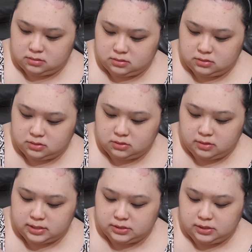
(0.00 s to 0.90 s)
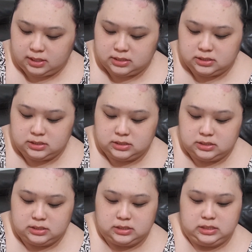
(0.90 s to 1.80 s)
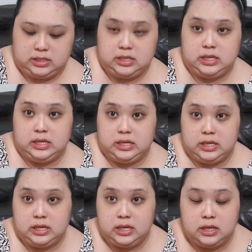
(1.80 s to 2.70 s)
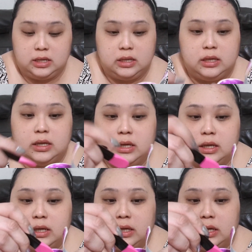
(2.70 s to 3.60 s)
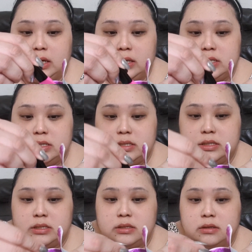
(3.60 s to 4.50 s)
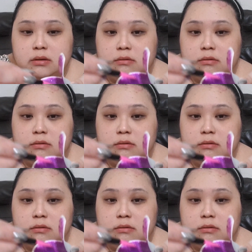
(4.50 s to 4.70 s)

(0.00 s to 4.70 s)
So as you can see, it's